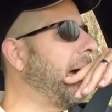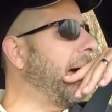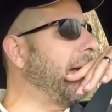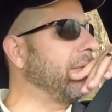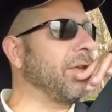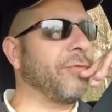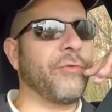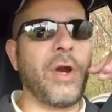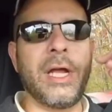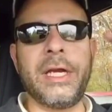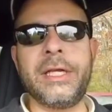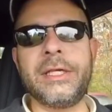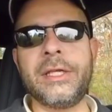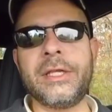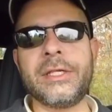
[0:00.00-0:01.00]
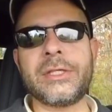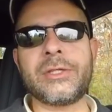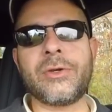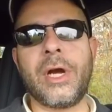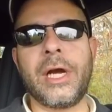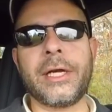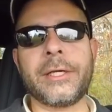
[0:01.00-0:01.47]
The front end of this
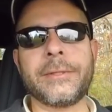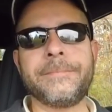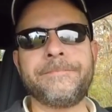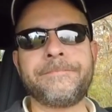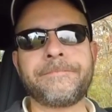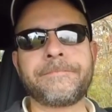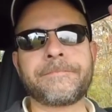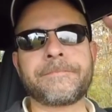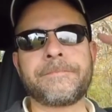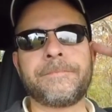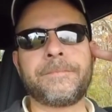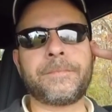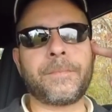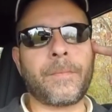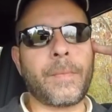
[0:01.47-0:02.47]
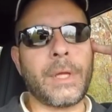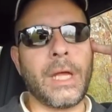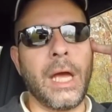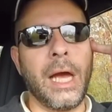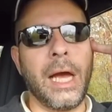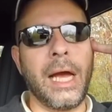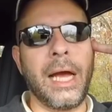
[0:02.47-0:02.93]
truck,
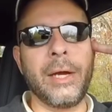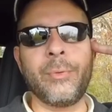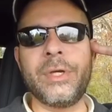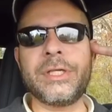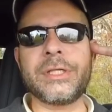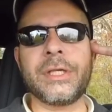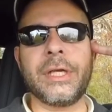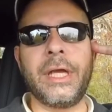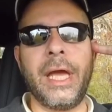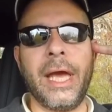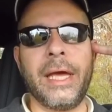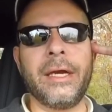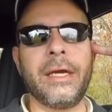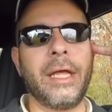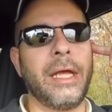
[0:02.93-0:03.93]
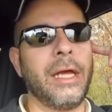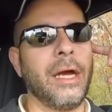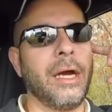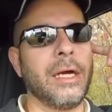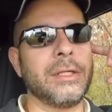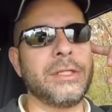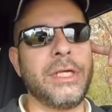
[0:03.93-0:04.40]
I recently added
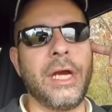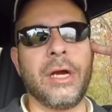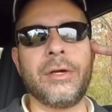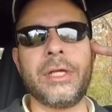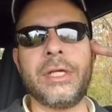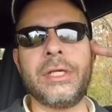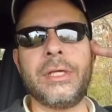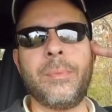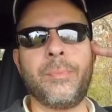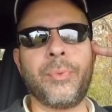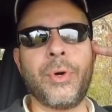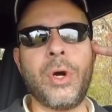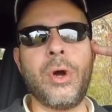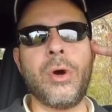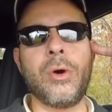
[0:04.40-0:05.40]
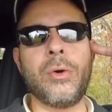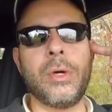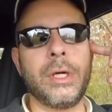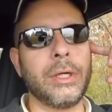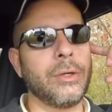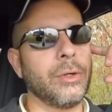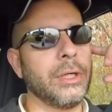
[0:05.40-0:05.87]
a TRD Pro
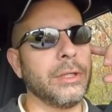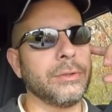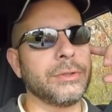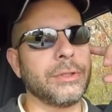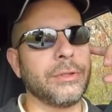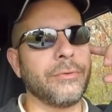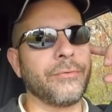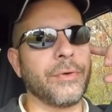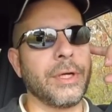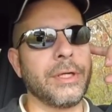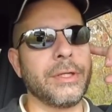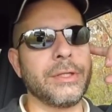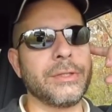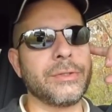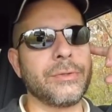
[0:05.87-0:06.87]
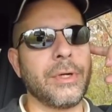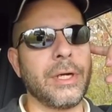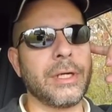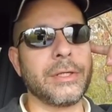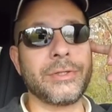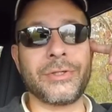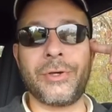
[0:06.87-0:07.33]
grille to the front of this
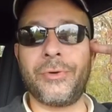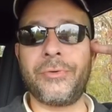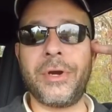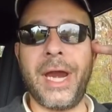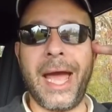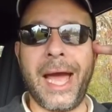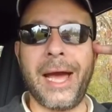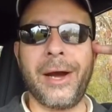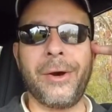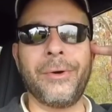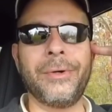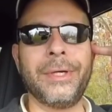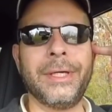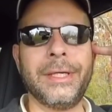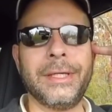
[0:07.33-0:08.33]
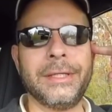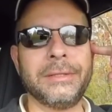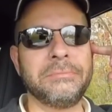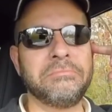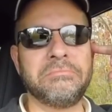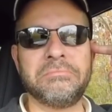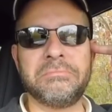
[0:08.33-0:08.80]
truck, so now
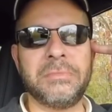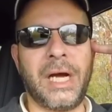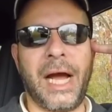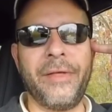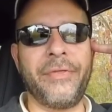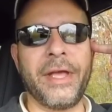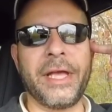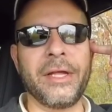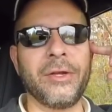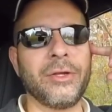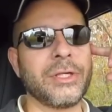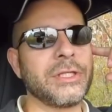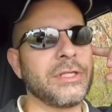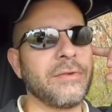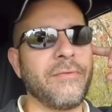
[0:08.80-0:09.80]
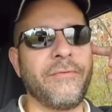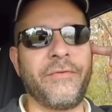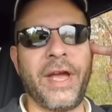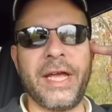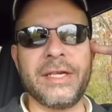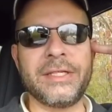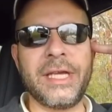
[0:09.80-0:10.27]
I think it looks
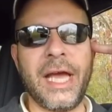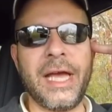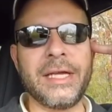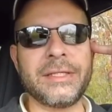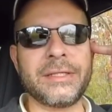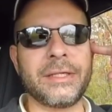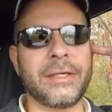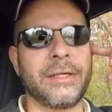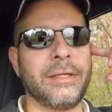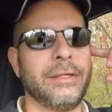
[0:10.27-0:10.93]
fantastic.